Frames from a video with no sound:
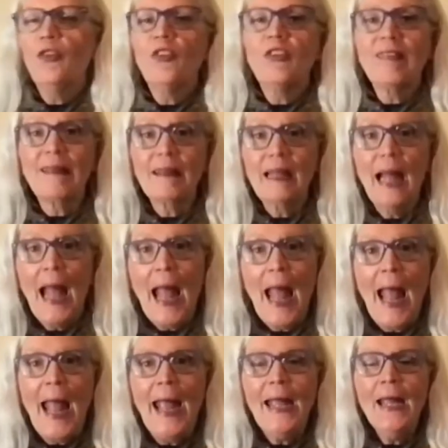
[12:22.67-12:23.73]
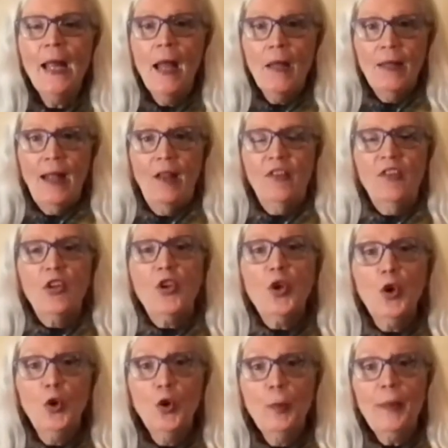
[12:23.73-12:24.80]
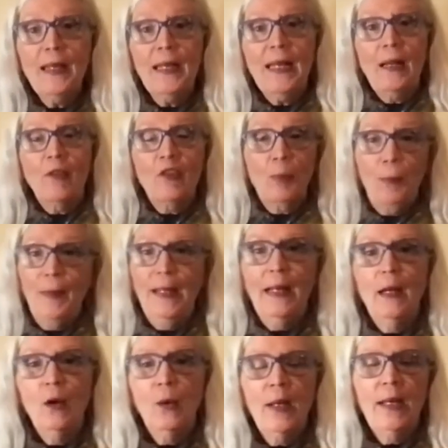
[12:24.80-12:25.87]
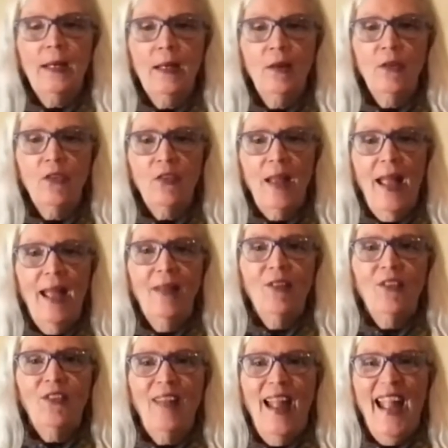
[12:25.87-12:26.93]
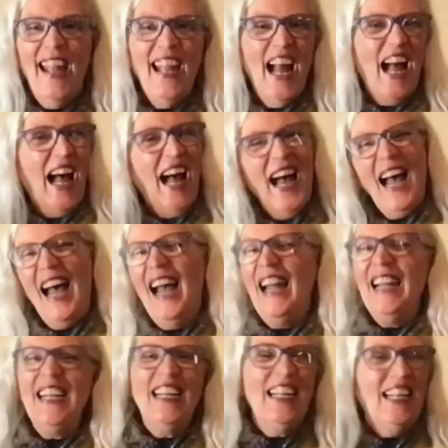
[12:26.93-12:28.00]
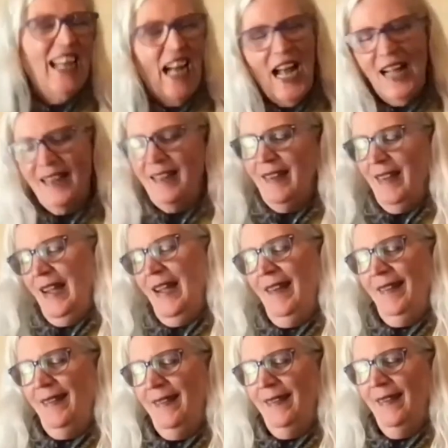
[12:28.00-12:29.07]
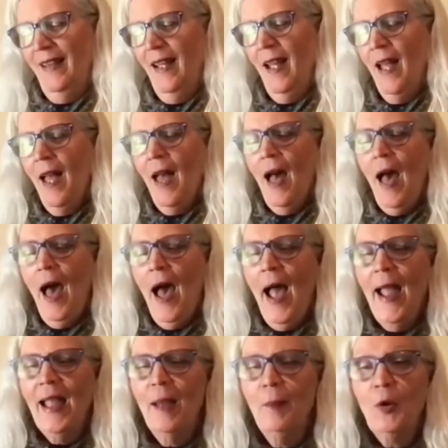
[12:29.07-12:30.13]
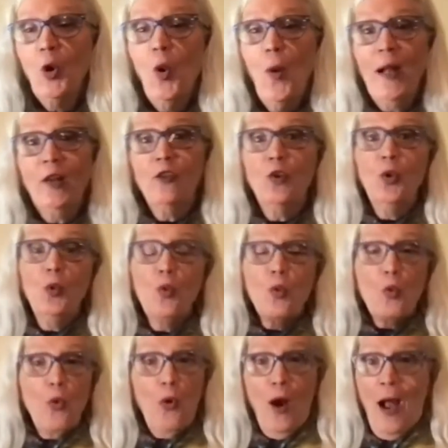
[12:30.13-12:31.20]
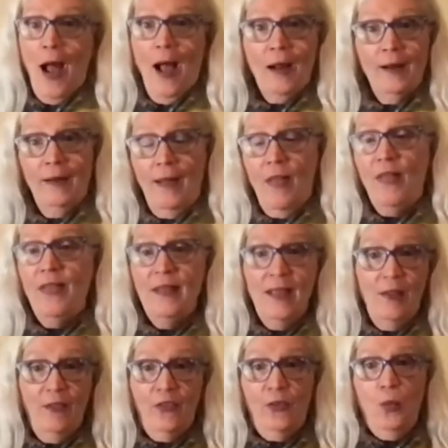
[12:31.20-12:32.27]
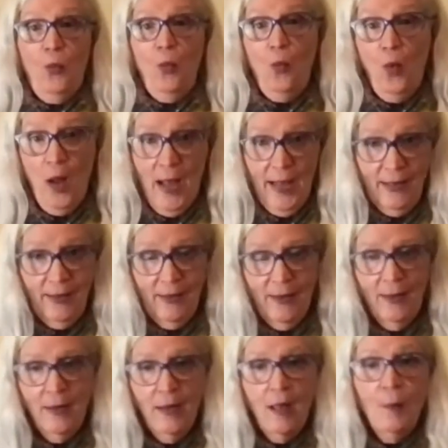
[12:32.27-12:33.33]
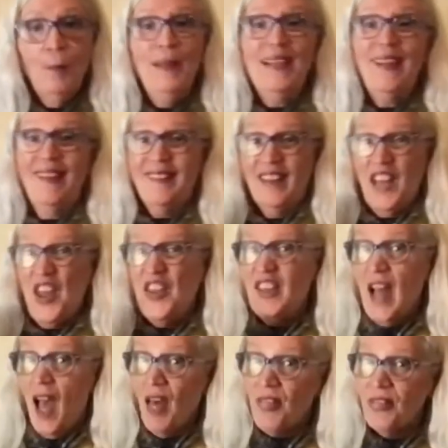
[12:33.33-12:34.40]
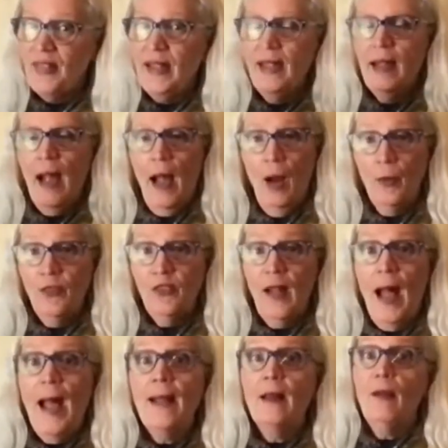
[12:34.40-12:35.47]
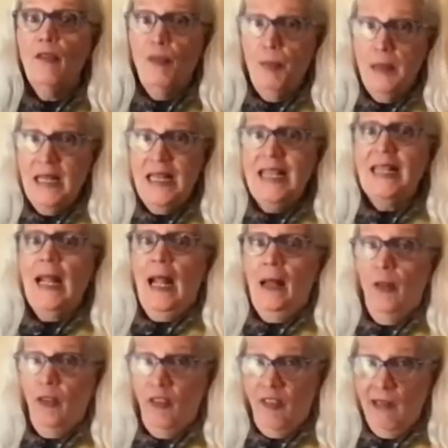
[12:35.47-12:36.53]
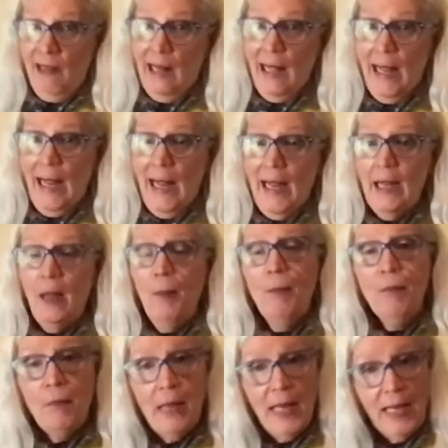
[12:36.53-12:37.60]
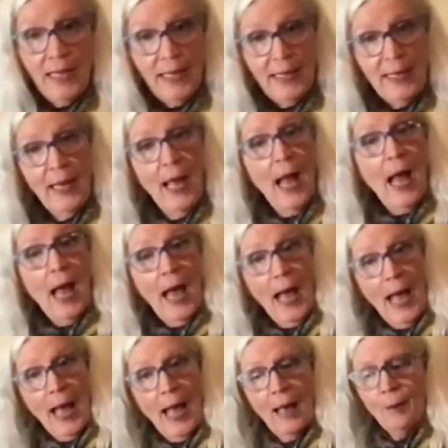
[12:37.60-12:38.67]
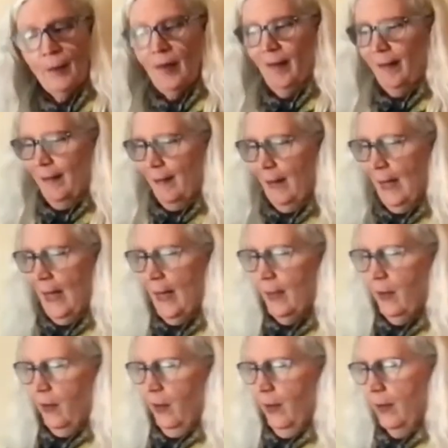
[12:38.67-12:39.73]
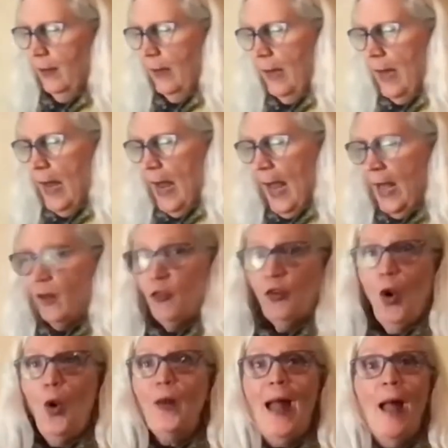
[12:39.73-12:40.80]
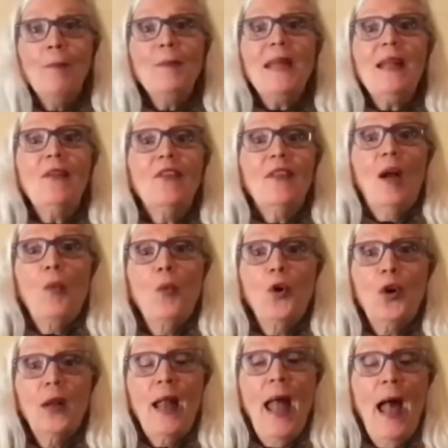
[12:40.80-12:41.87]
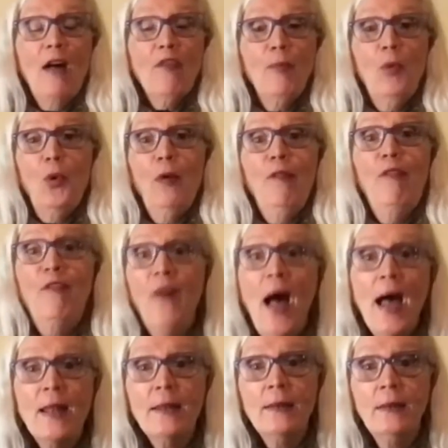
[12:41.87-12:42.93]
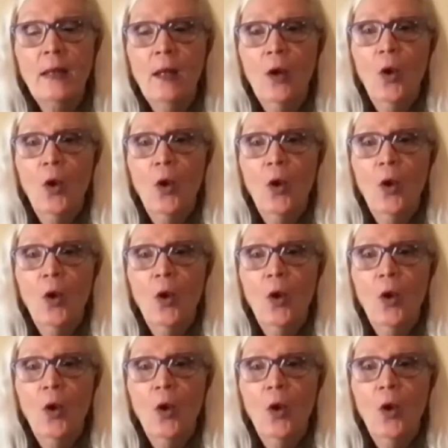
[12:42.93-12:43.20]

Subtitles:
slay this human experience and say, I got this. I am going to rock this one. Because nothing outside of me can slay me. I'm the slayer. And so that means that we're going to have more fun.